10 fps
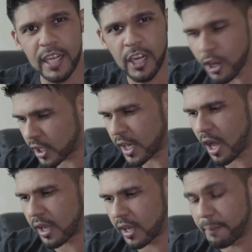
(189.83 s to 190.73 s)
Not looking
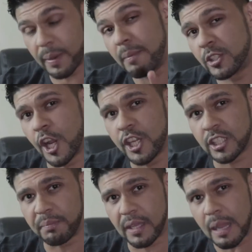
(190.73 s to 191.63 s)
like a, but let me tell you
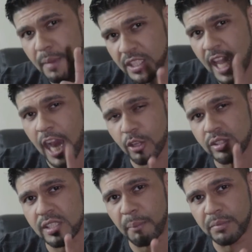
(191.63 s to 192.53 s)
something. Let me tell you
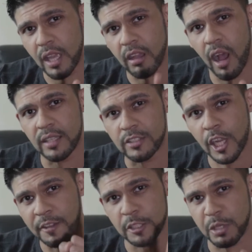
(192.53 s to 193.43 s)
something, guys.
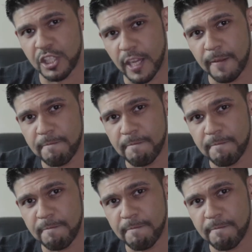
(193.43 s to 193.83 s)
Look at this picture.